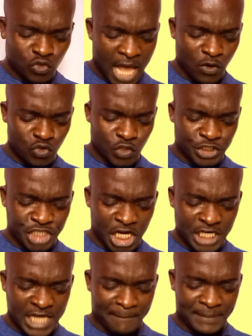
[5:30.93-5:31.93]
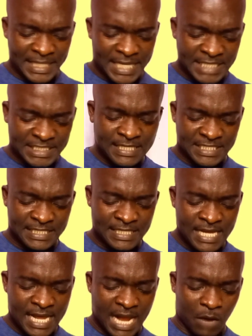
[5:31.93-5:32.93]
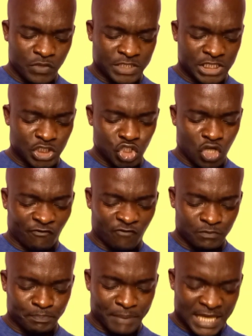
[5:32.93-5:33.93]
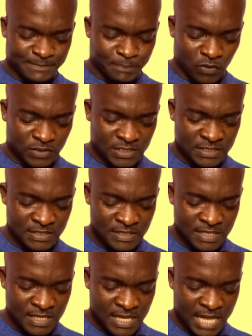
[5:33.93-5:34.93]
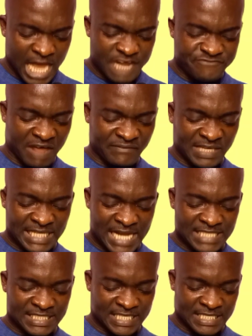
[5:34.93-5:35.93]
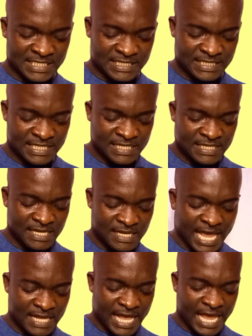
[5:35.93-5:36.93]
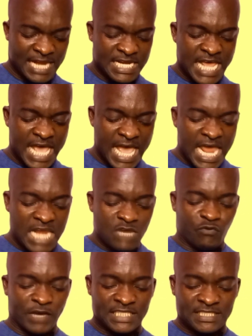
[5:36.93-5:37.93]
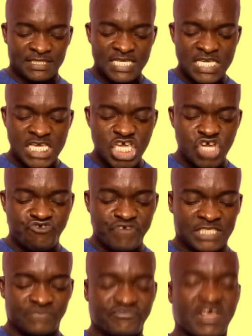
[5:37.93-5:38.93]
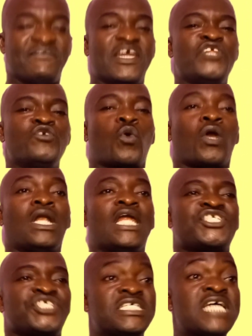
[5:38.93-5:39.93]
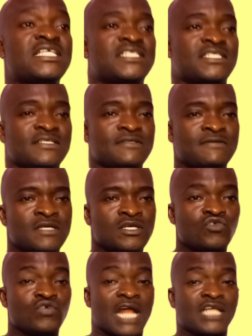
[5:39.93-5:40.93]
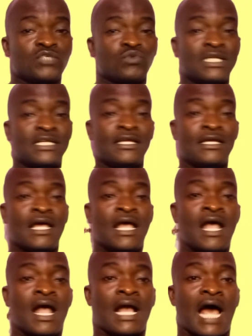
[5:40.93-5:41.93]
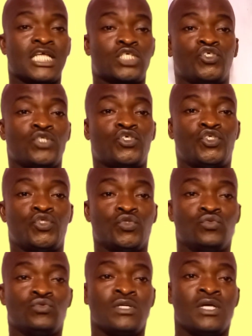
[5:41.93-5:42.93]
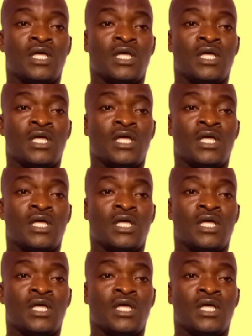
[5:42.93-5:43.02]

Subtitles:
And also check the application and acquisition of what passports and driver's license and aid with increased revenue collection. Yes, so that is what the card is going to do.